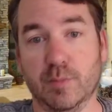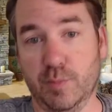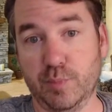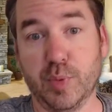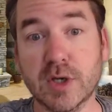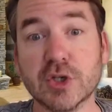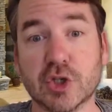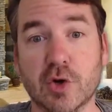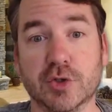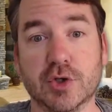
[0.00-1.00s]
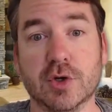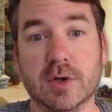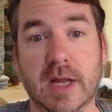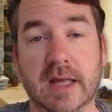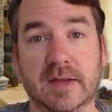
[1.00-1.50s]
British culture
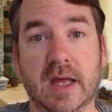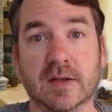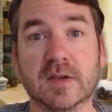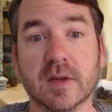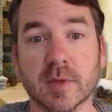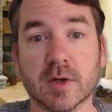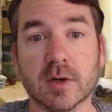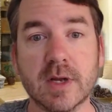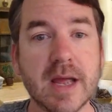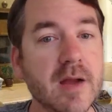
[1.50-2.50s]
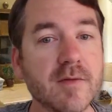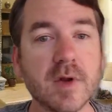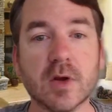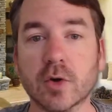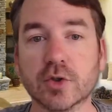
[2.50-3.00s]
has had similar.
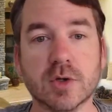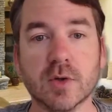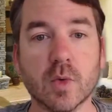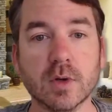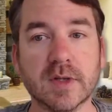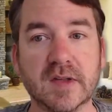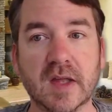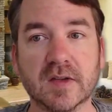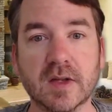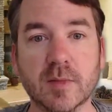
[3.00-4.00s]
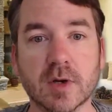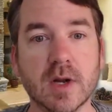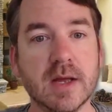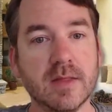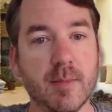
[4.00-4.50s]
Every culture in the world has had similar.
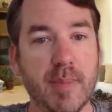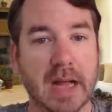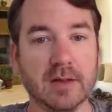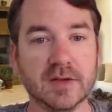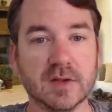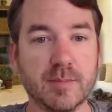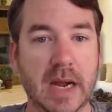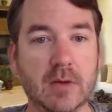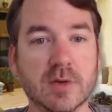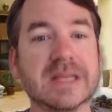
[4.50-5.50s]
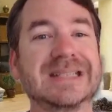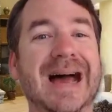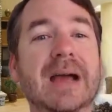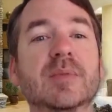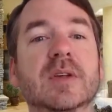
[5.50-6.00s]
The balance of power, the
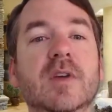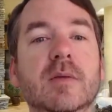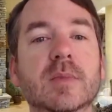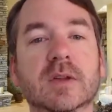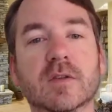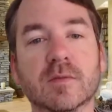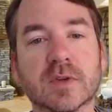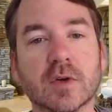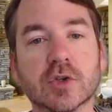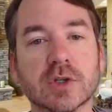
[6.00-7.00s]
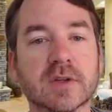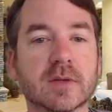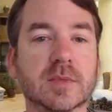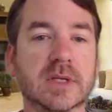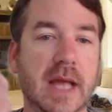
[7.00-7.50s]
types of governments, from
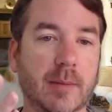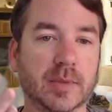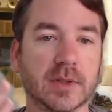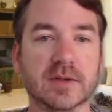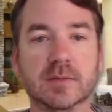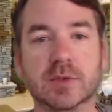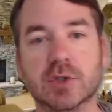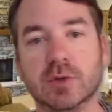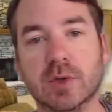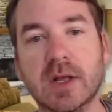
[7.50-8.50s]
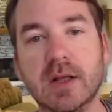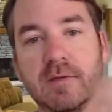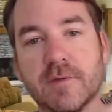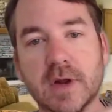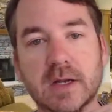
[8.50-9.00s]
socialism to capitalism to
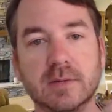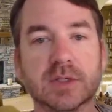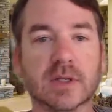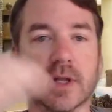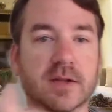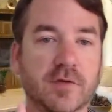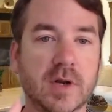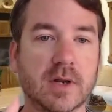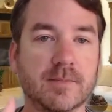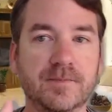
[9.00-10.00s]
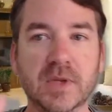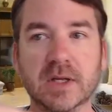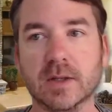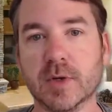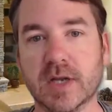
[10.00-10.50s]
freedom to less freedom,
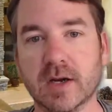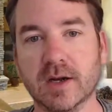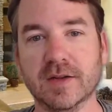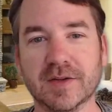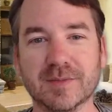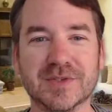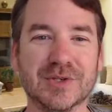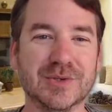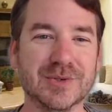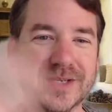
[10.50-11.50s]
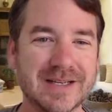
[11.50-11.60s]
libertarianism to,